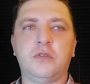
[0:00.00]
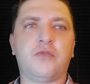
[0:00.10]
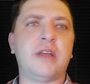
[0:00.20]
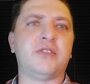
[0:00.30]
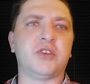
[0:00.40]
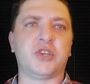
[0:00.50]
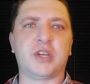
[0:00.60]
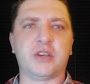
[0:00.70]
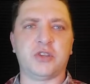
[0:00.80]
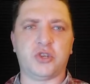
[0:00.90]

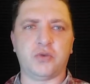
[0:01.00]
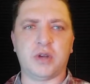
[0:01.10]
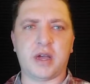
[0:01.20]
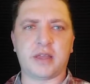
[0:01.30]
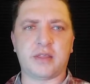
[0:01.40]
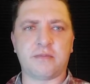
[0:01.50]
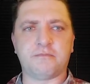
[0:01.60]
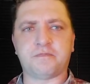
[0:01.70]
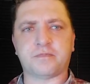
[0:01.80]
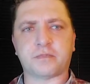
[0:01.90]
Transitioning into June 9th,
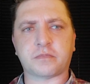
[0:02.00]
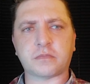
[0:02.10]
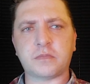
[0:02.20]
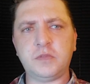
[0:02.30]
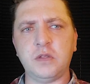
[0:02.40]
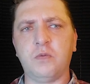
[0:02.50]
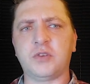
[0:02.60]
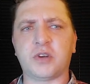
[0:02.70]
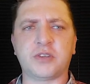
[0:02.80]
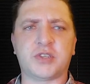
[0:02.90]
we
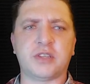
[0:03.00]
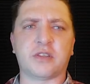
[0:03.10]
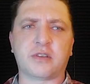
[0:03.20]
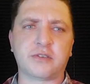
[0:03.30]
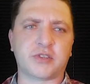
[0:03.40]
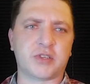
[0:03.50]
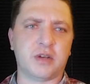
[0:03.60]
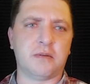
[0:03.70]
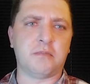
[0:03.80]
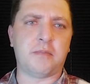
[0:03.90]
start to see that there's
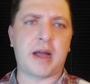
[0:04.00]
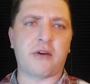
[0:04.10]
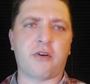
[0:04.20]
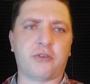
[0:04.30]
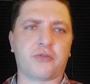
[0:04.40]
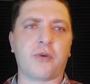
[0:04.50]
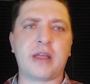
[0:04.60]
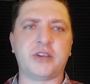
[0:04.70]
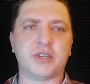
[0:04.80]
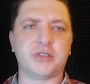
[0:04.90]
some minor
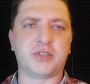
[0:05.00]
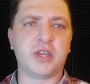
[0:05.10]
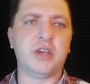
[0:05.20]
alterations